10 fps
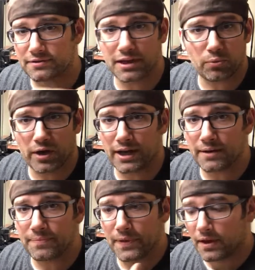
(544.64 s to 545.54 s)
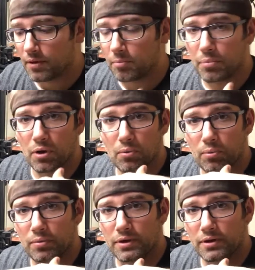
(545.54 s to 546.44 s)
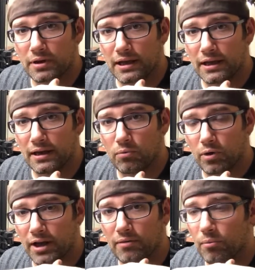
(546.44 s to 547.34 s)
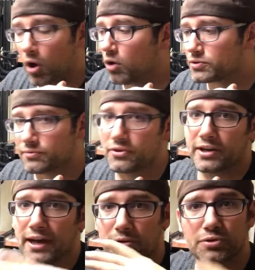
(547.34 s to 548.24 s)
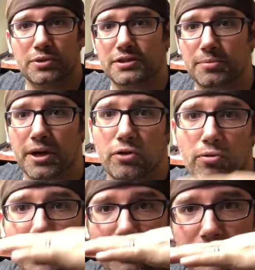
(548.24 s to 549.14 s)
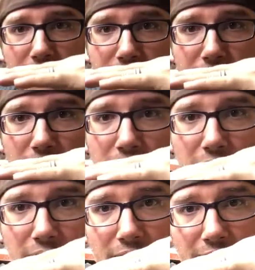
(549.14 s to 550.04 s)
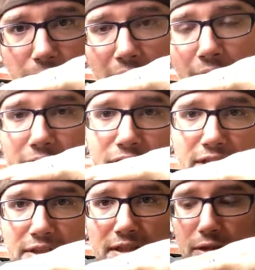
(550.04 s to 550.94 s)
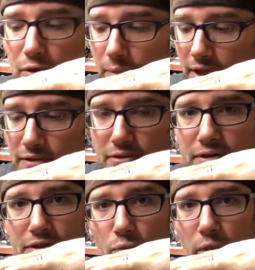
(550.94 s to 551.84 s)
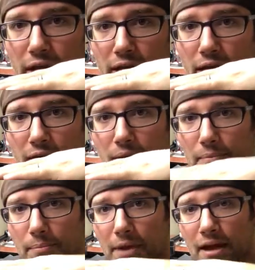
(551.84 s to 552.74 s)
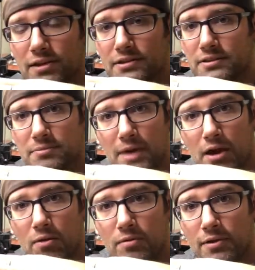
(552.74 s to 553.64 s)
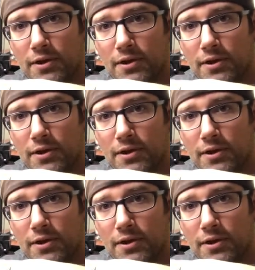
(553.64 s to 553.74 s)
just dead weight. But what I also found out is when it's in my cradle, he's still leaned back just a little bit. So this weight balances him out